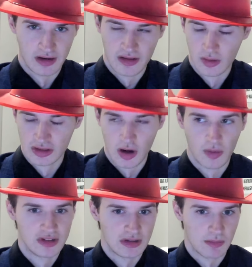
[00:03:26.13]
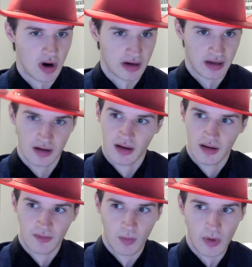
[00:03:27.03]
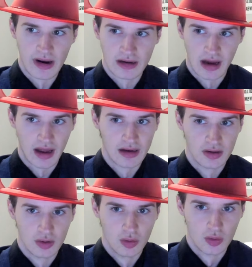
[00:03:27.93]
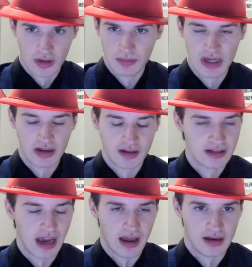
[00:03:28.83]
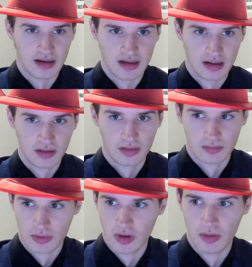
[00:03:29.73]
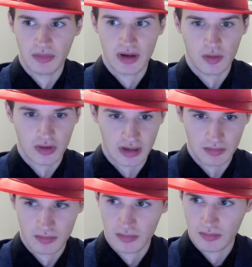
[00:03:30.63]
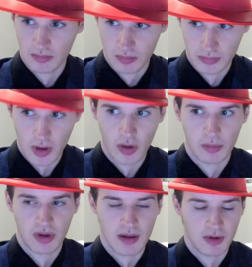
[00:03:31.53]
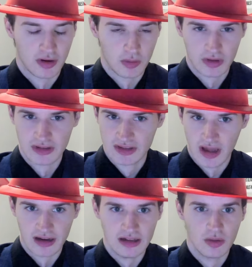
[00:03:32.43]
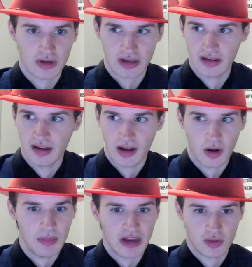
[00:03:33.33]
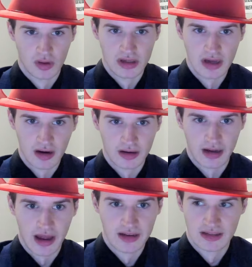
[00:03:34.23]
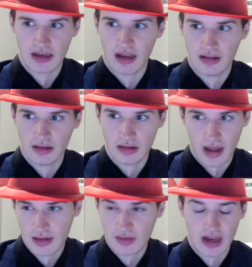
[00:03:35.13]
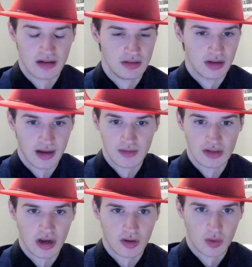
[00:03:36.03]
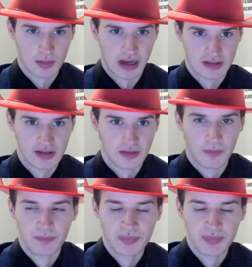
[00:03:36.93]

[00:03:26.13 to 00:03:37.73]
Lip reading: There is always a market for a guy who can be a good guy in the room, who can know the playbook, who can study, who can help mentor younger guys, and not even young quarterbacks either.